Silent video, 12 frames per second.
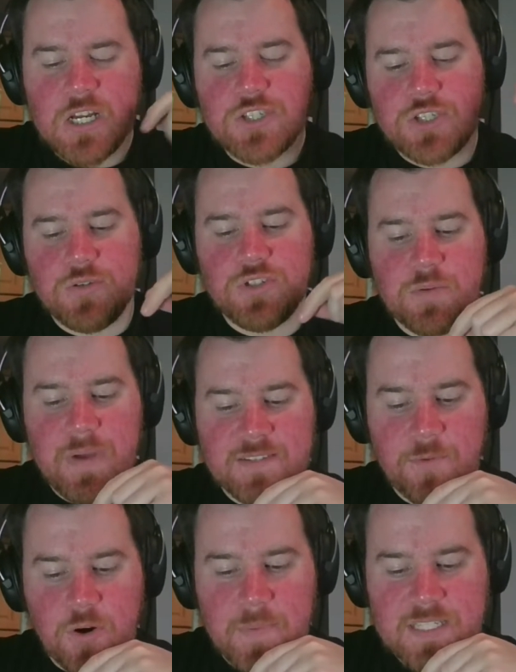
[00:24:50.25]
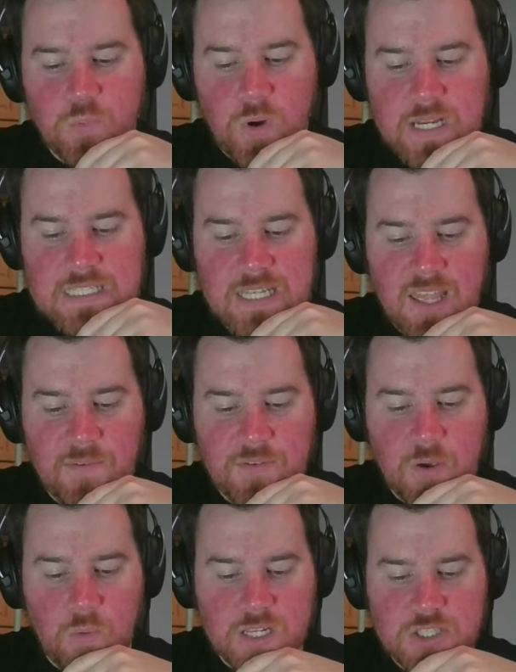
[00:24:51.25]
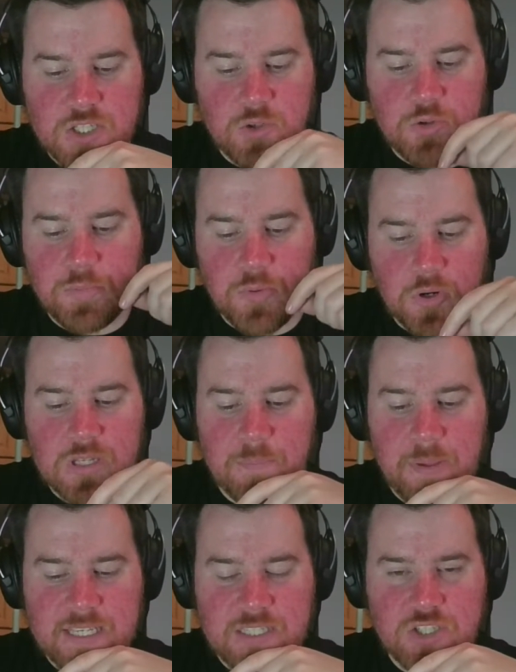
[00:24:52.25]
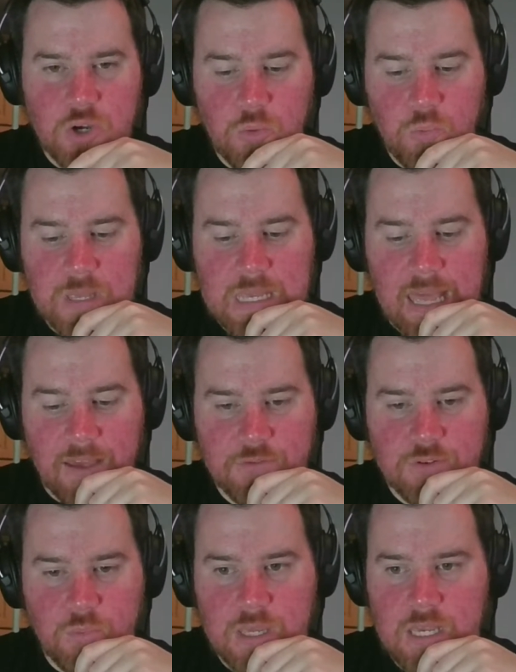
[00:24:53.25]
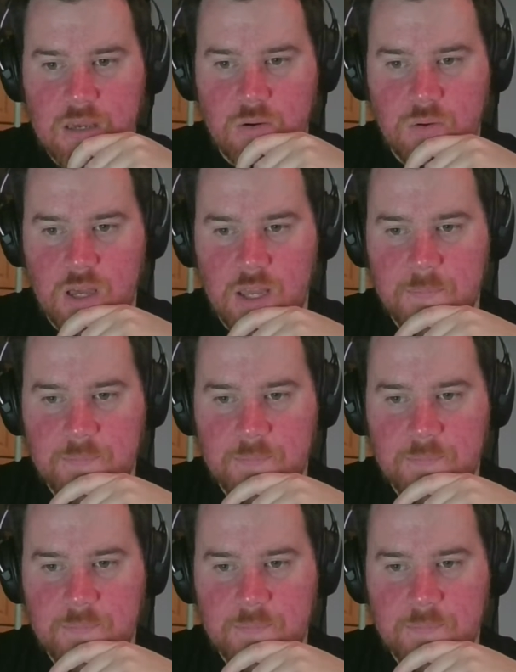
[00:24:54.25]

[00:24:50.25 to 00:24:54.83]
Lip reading: Choose your match formats wisely if you want to book the best show week after week. Okay.